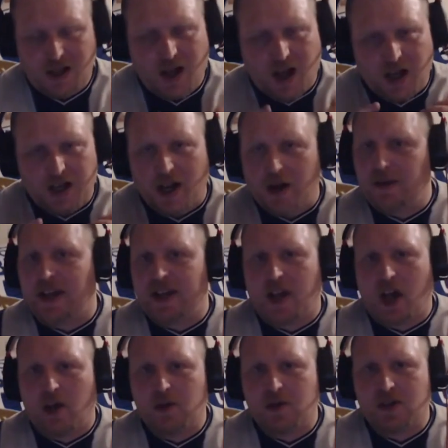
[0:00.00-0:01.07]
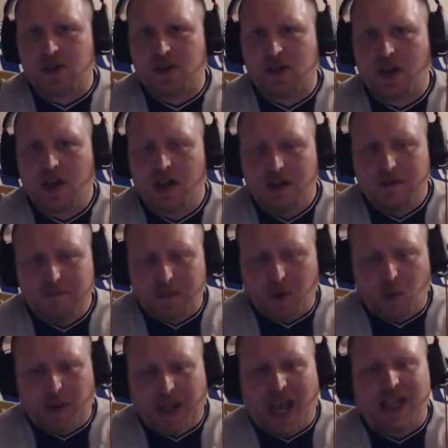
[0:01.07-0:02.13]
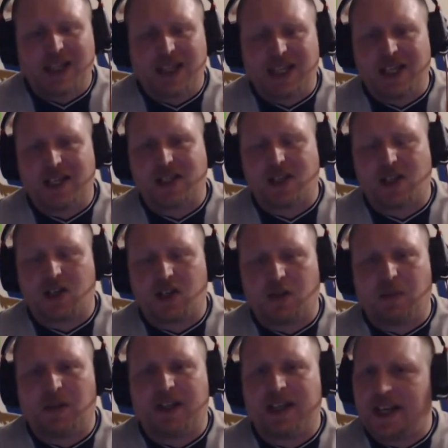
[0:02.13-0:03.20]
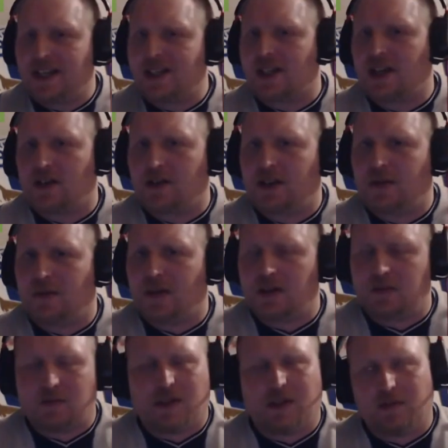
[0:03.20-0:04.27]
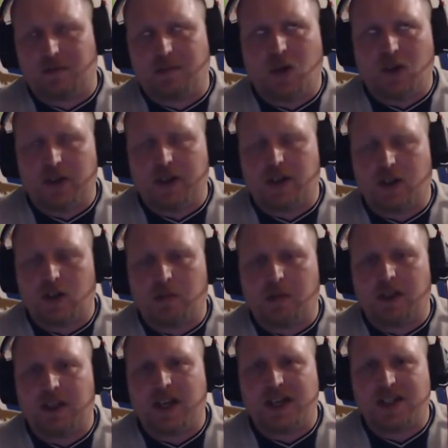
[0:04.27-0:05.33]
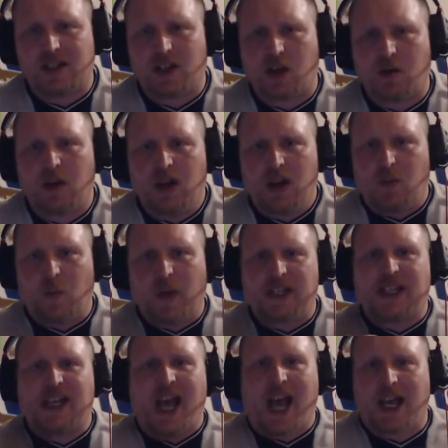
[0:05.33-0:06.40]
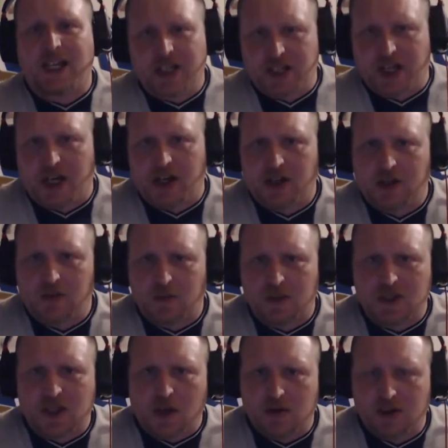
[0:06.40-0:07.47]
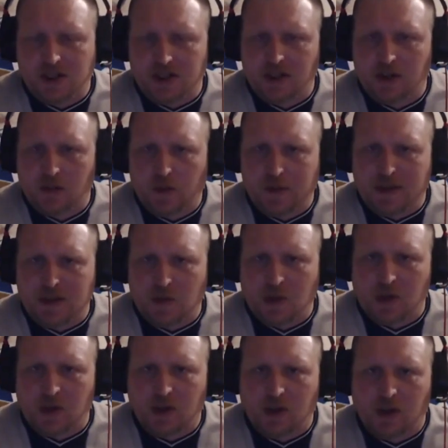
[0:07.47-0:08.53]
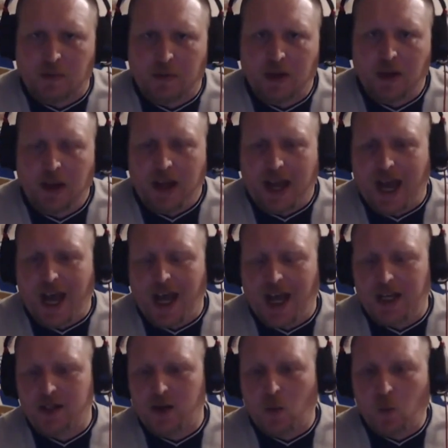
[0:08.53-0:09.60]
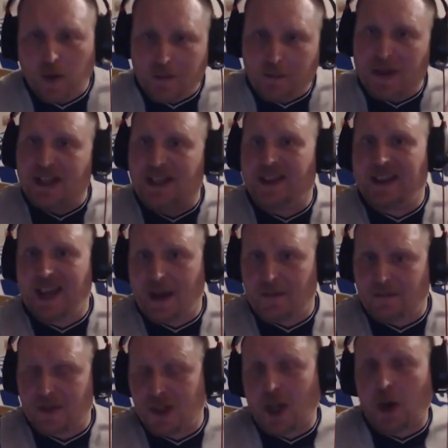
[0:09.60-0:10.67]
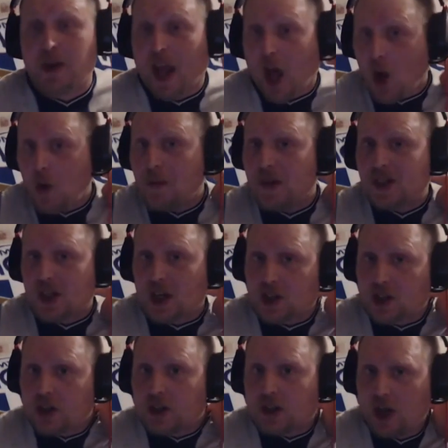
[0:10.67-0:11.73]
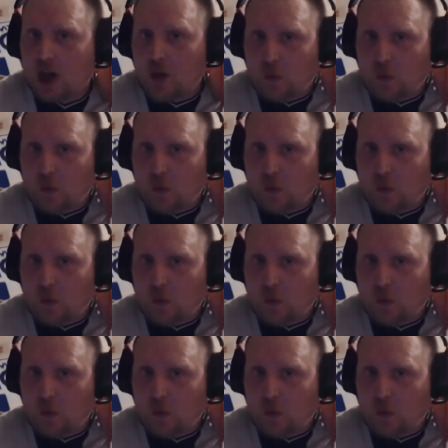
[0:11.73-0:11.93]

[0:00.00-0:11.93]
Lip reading: I know they're the hosts, but we had this a couple of years ago, didn't we? Well, more than a couple of years ago, when Canada was hosting the Women's World Cup and we beat them. So the omens are good.